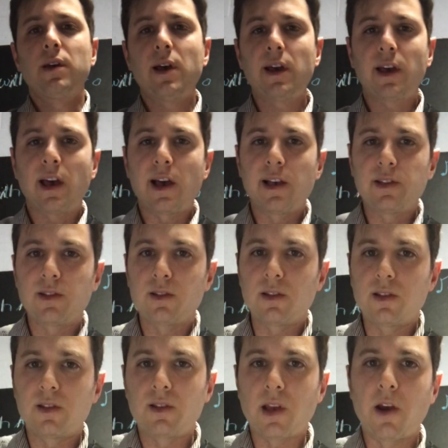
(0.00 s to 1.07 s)
Hi guys,
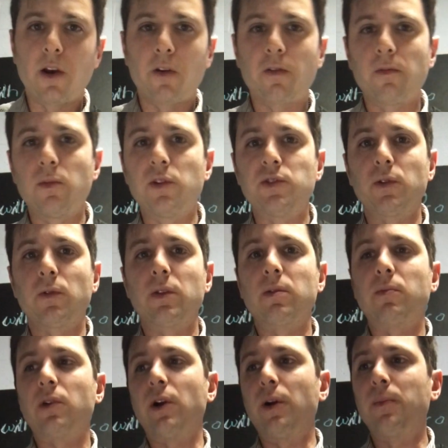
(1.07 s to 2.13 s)
this is Eric from Music with the
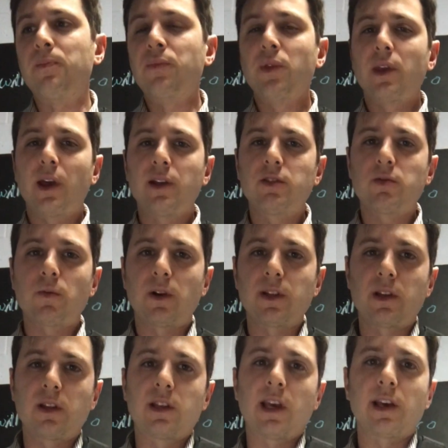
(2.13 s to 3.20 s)
Pro. I just wanted
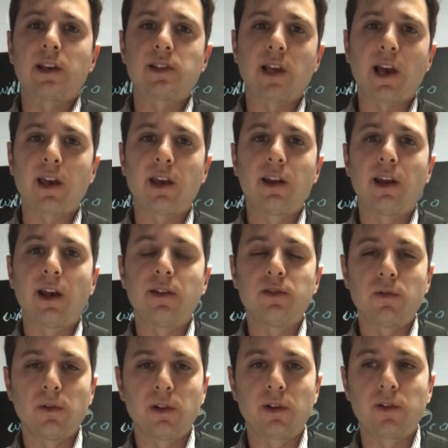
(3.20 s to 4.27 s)
to take a second and
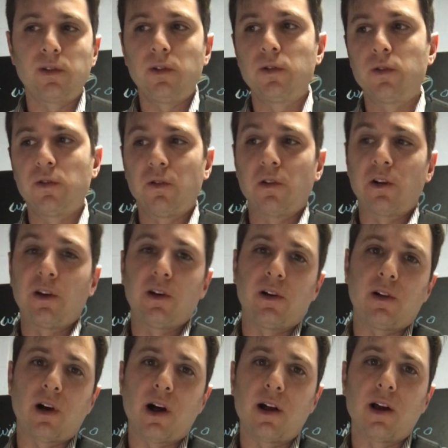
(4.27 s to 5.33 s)
do a little
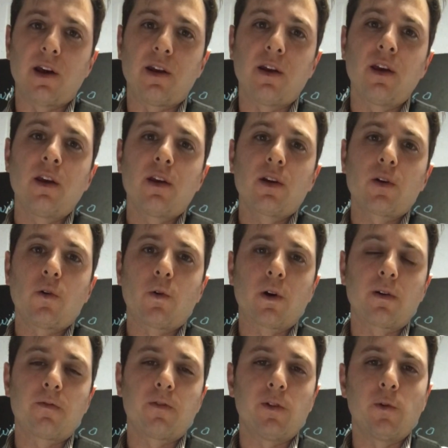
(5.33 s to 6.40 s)
tutorial on
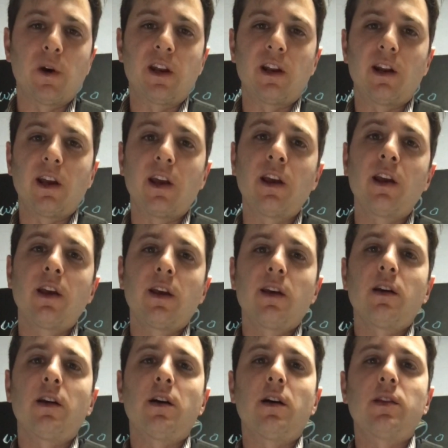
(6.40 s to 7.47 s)
chord fluidity.
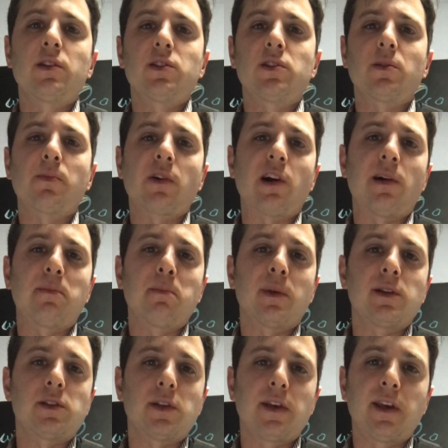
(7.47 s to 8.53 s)
This is a problem
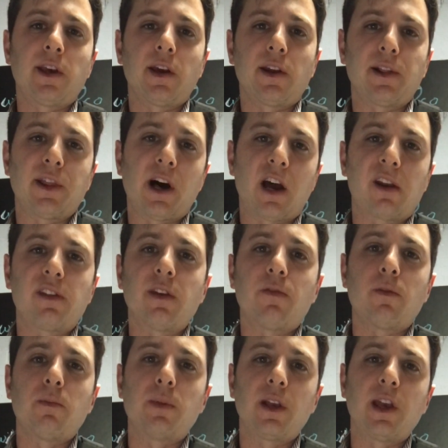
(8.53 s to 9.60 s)
I see in a lot of
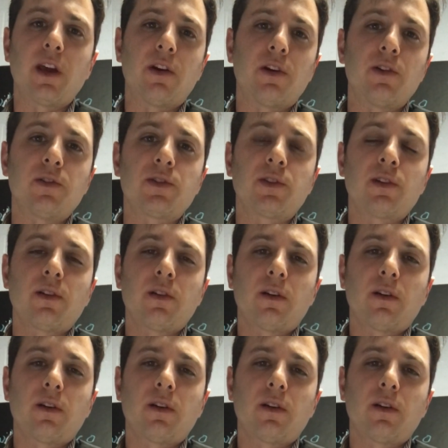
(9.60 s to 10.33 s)
different beginners,